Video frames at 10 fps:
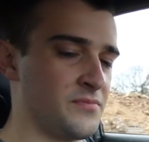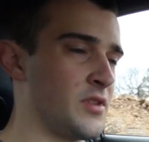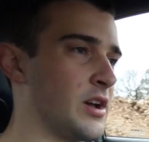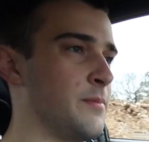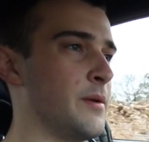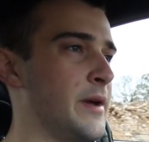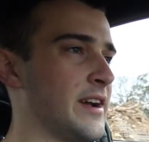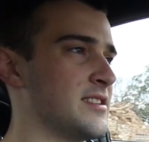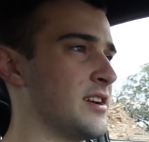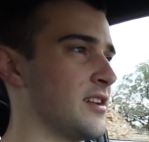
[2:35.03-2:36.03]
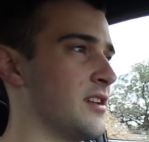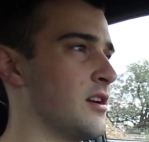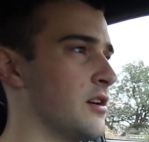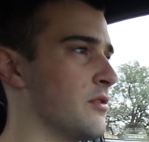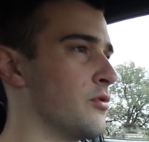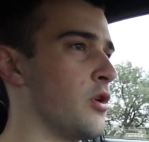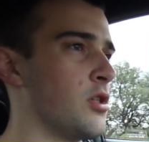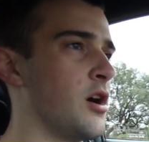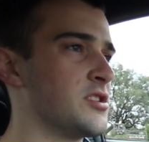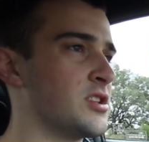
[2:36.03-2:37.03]
I can put it back in second gear and roll
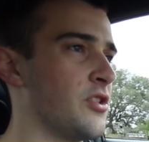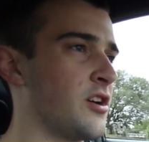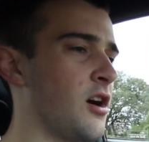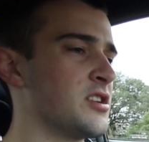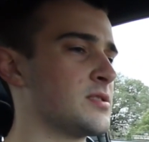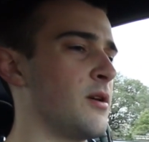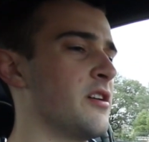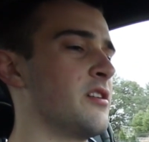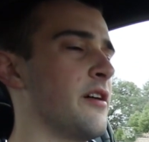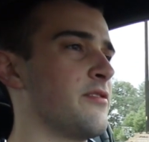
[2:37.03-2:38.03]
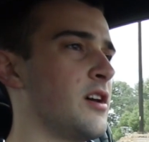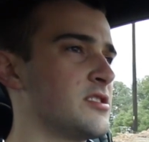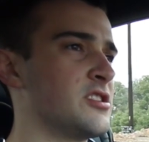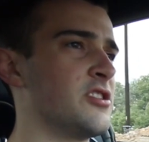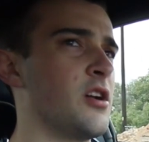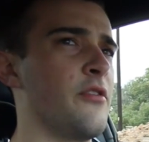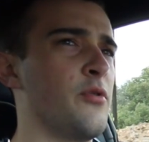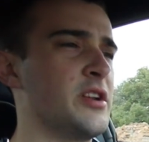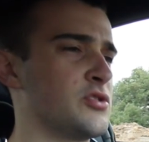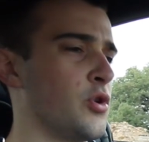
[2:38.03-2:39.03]
on. So the car is smart enough not to turn off
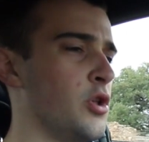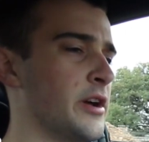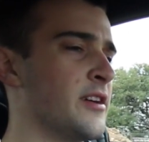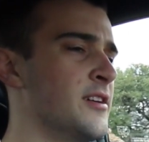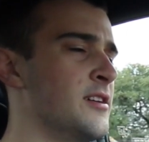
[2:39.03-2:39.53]
when it's rolling.